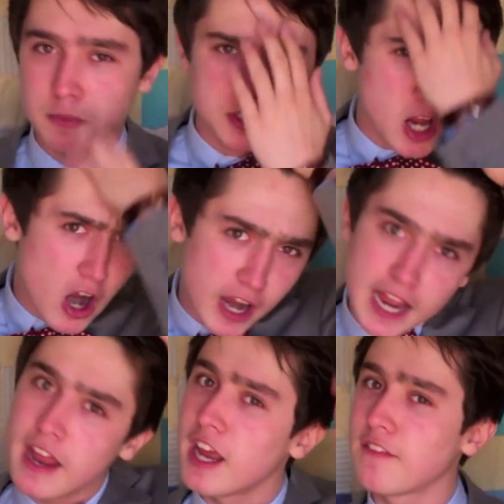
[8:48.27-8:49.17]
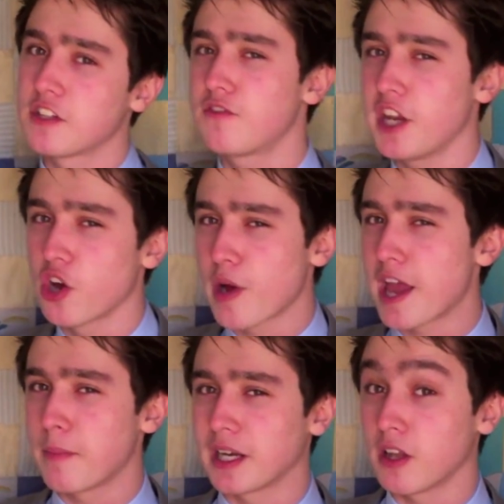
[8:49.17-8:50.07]
Sorry if this video ran
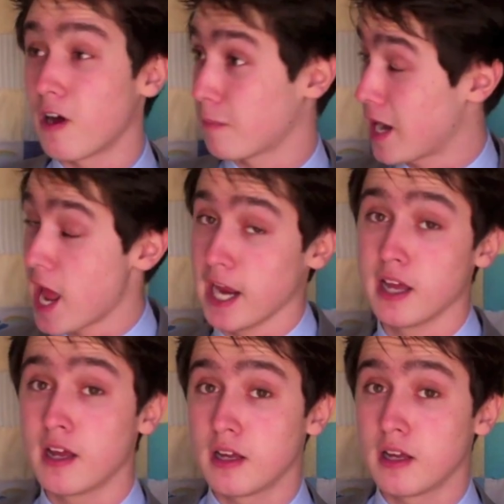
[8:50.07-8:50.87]
a bit long, but hey,